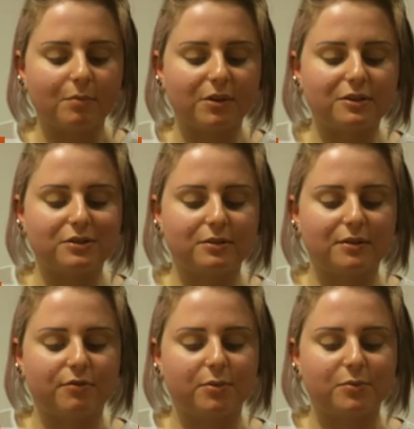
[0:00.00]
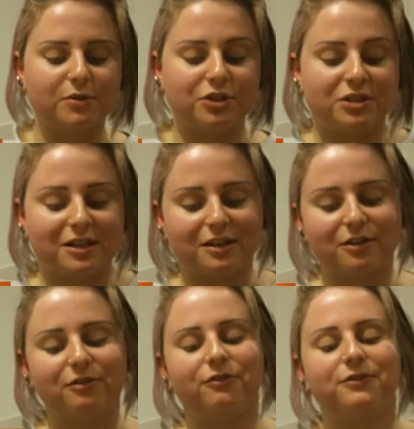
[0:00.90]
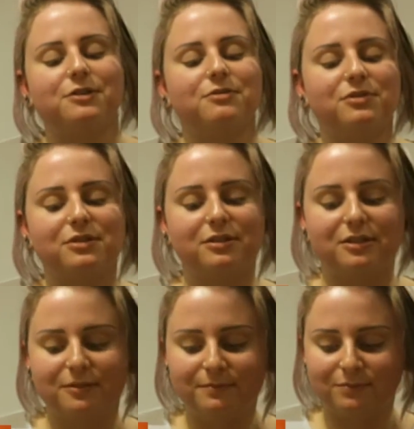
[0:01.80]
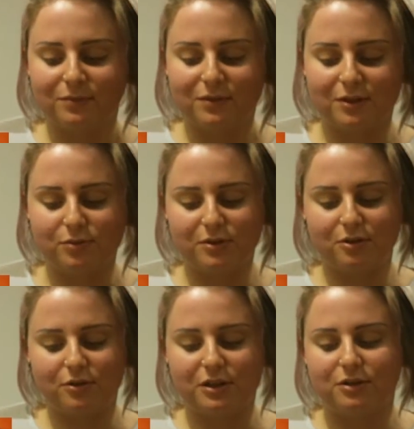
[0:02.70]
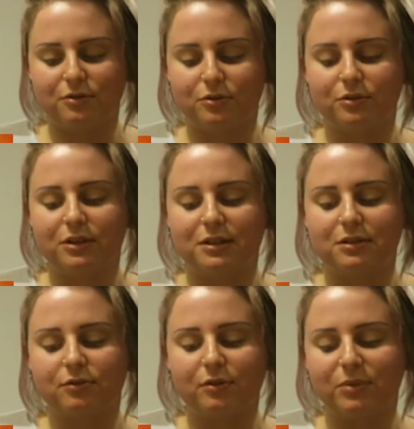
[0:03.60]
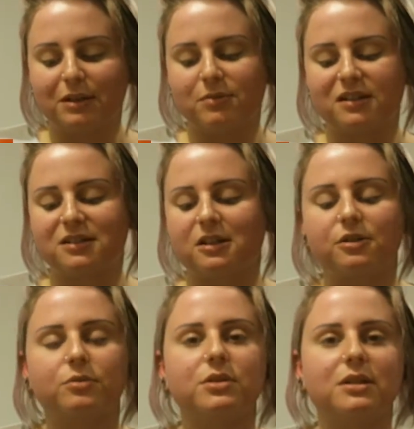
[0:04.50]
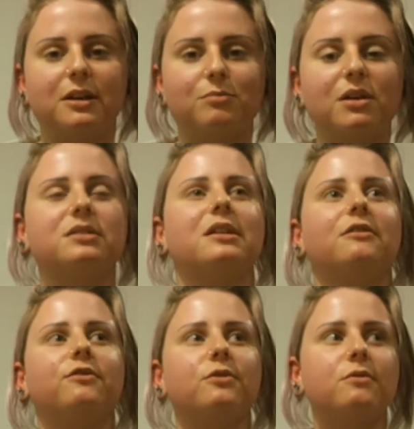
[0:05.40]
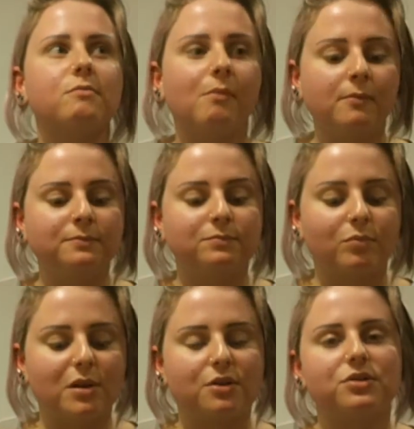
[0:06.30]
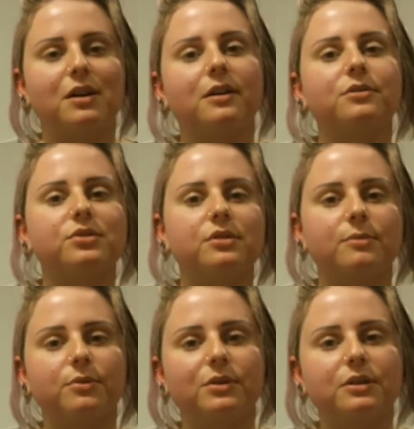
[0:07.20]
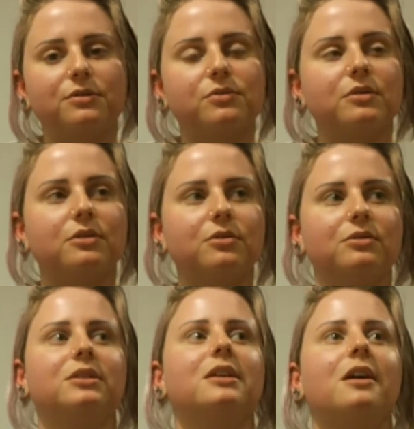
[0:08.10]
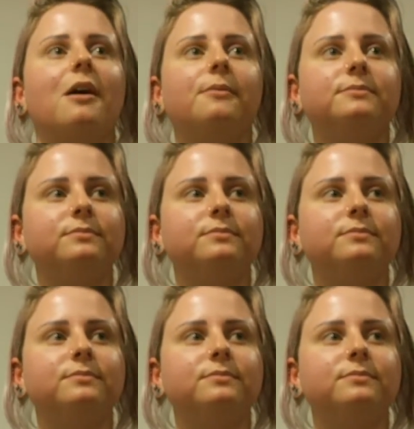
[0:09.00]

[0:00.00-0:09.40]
because everyone would just get confused, because we already know tortillas from like Mexican cuisine, Mexican food. Make your tacos and your burritos with a tortilla.